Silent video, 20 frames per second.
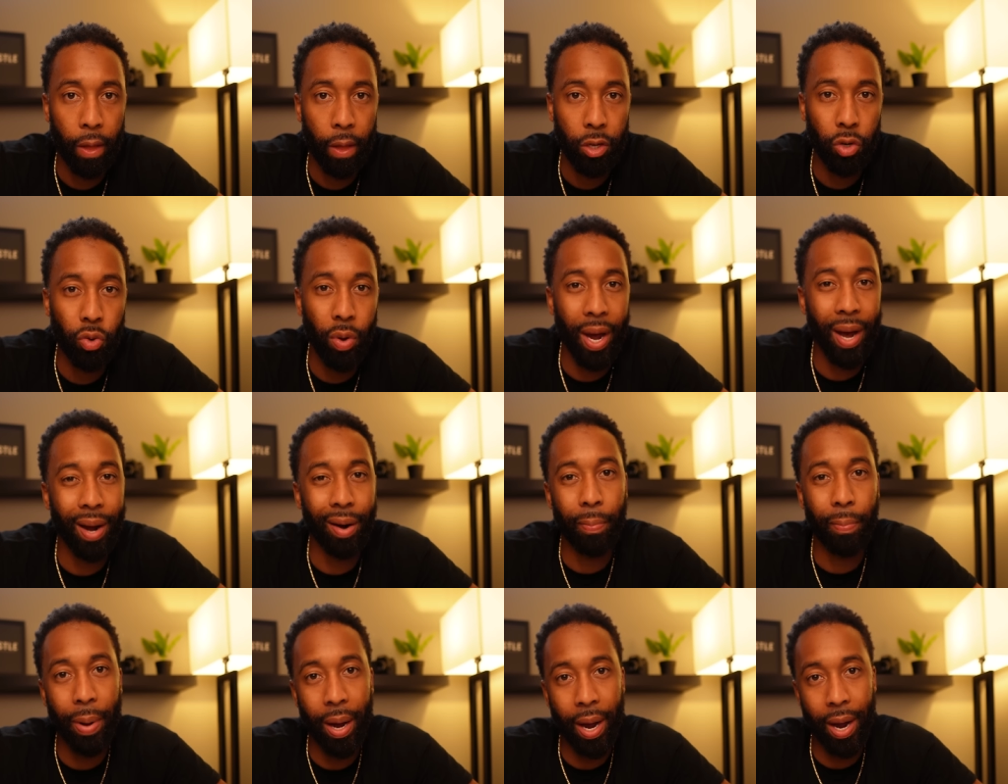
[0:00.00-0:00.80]
You had
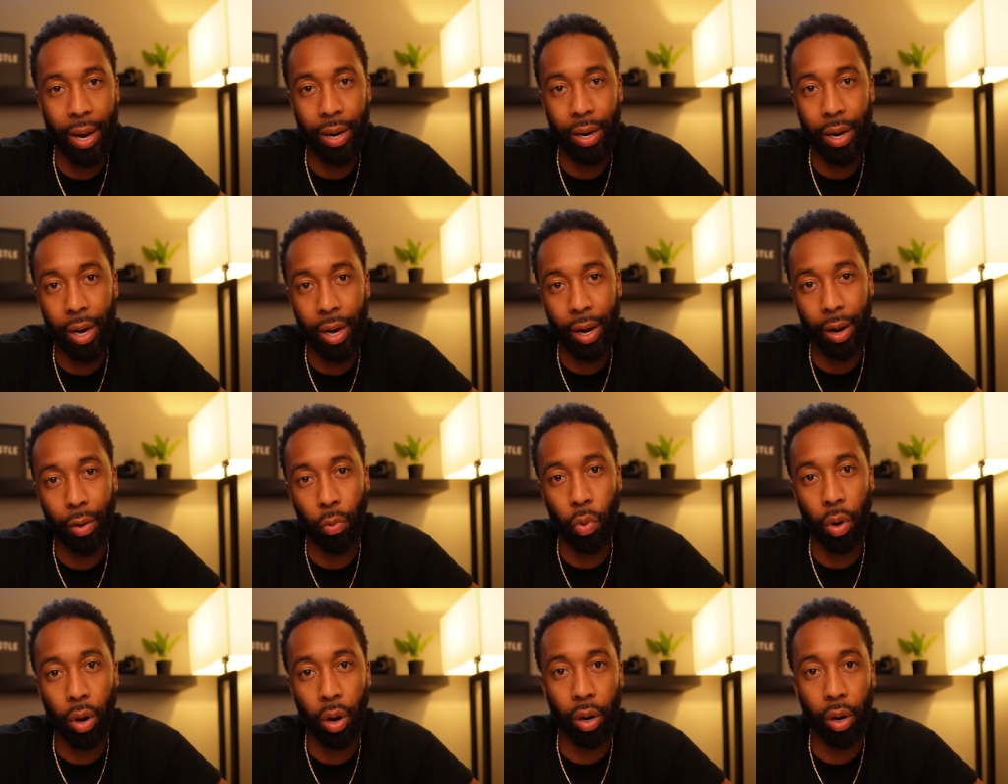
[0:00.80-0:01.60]
a bad day at
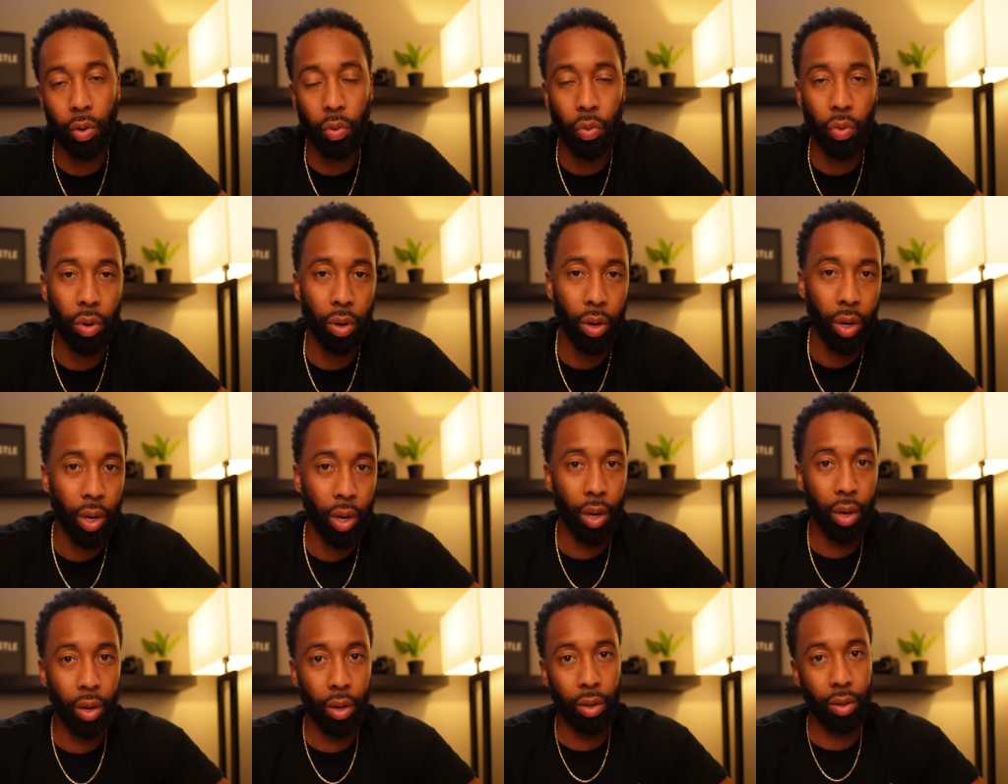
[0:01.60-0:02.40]
work or
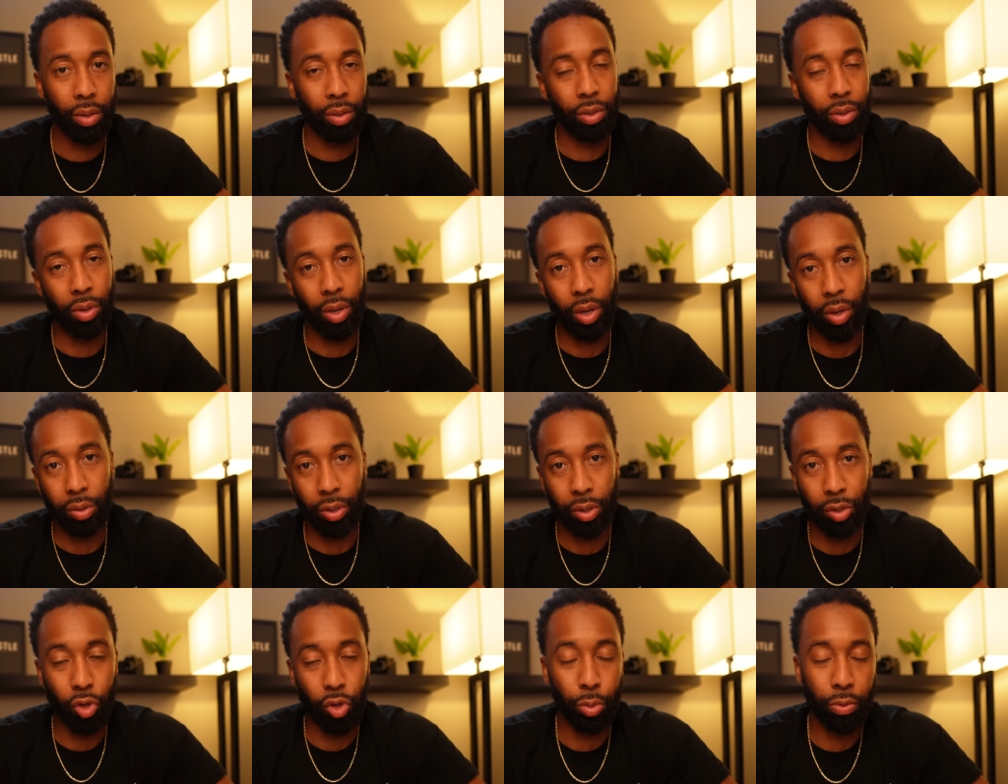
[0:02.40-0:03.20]
you know,
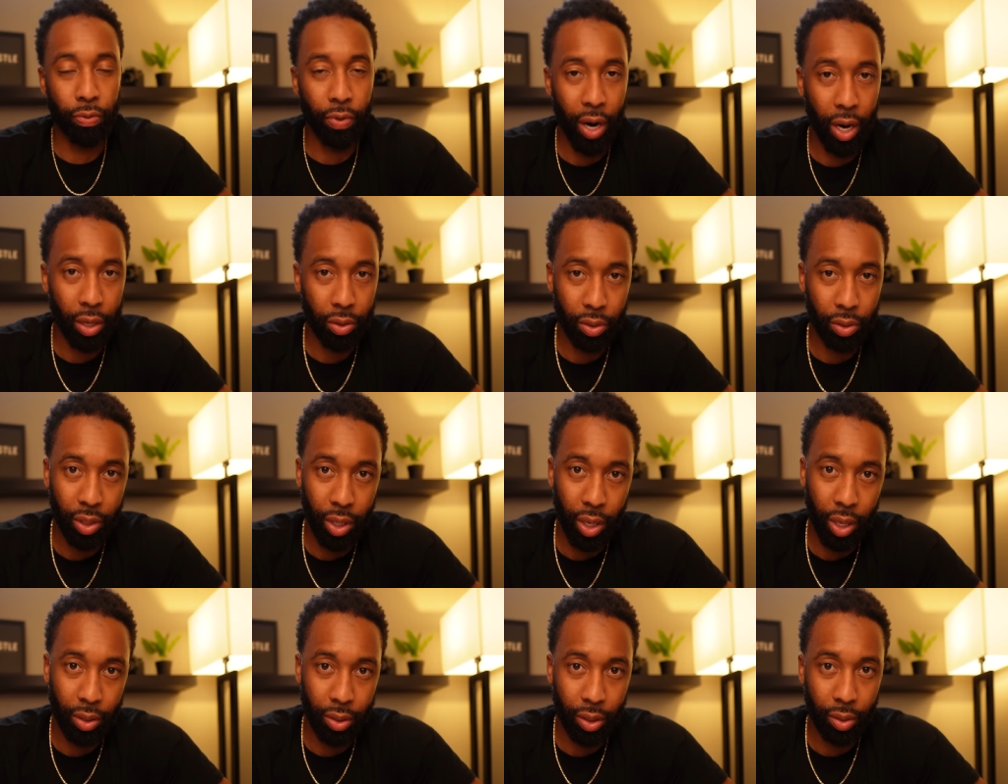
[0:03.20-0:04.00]
your supervisor
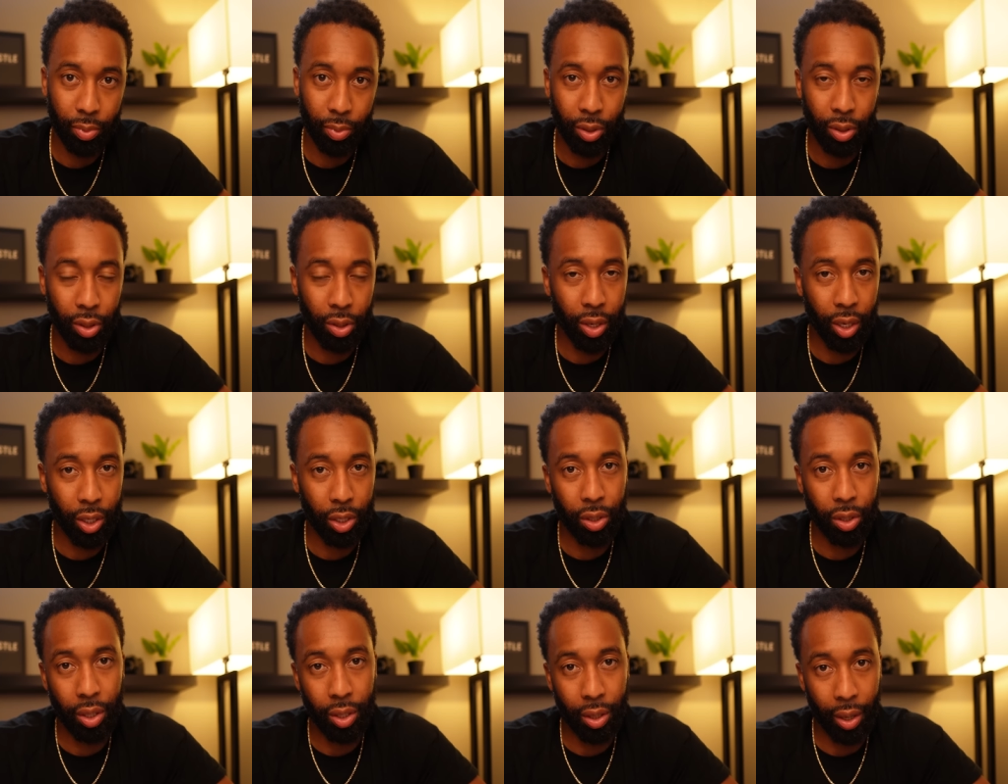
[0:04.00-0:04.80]
said something to you
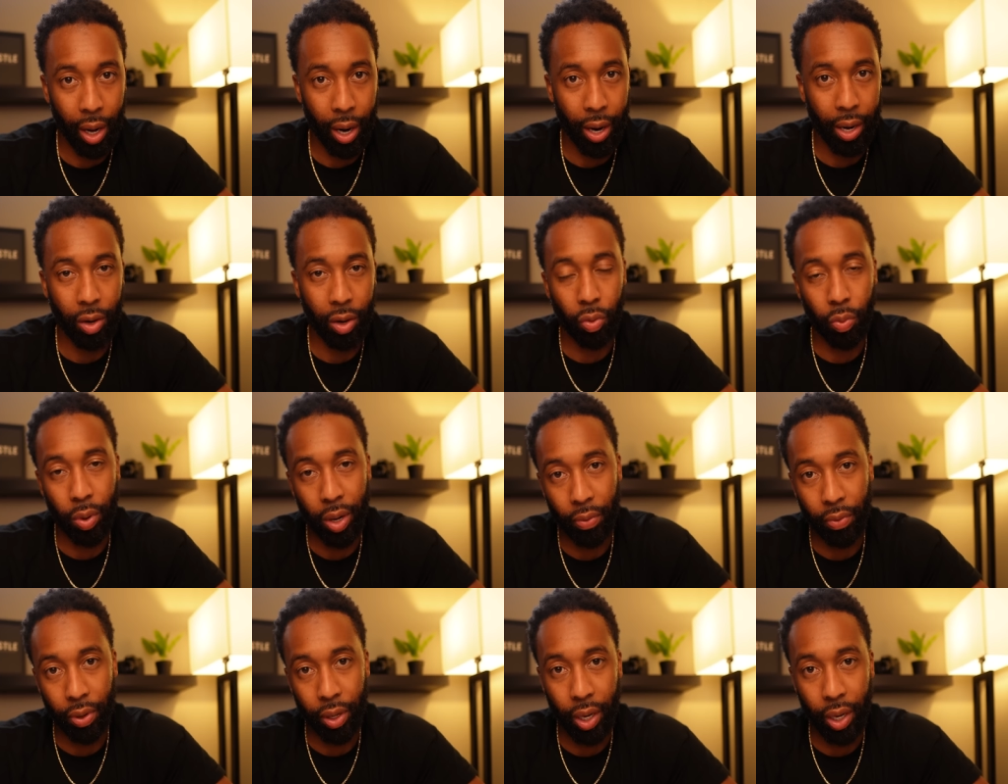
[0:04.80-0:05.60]
that you didn't like or
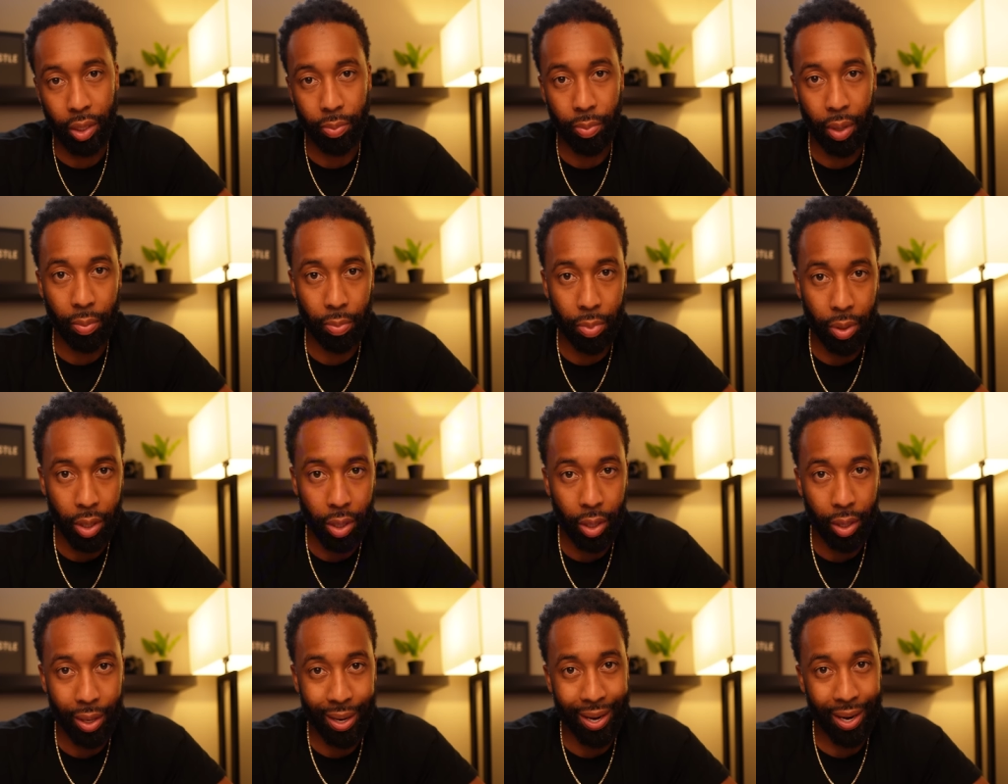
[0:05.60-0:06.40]
whatever the case may
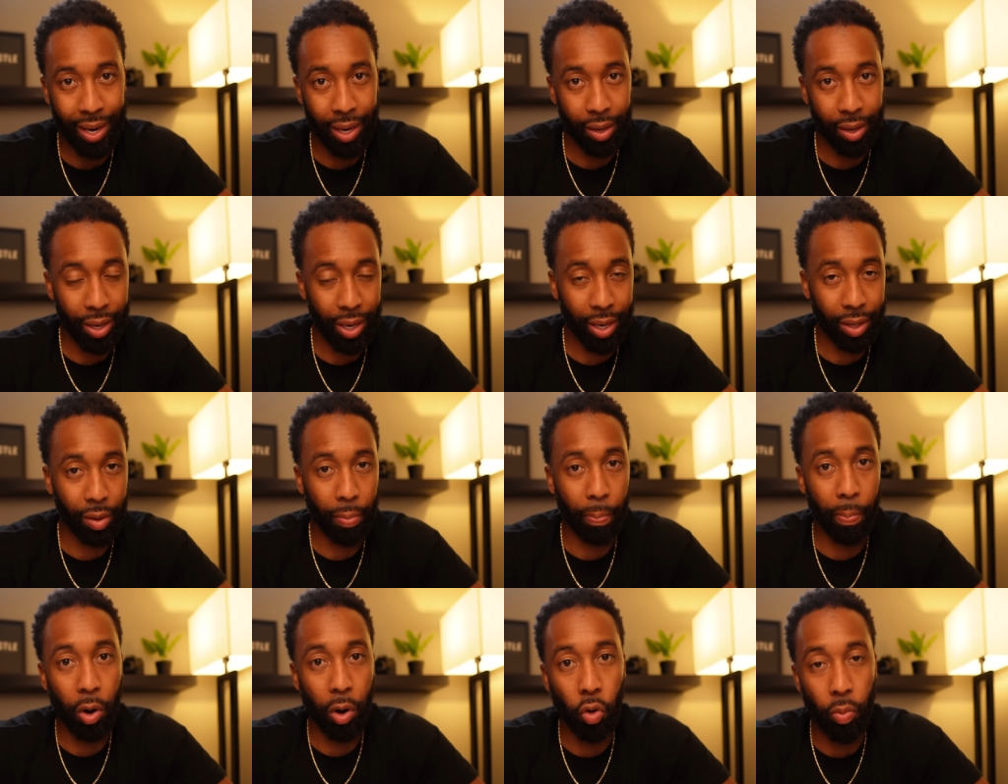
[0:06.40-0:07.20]
be, and in
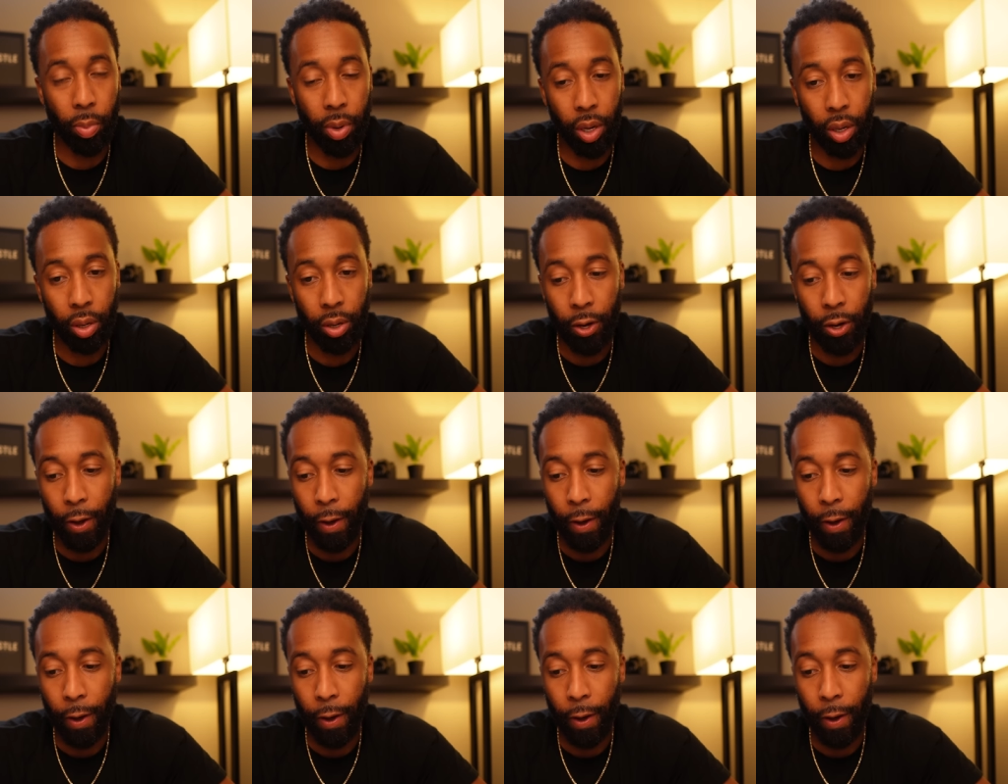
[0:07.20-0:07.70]
the moment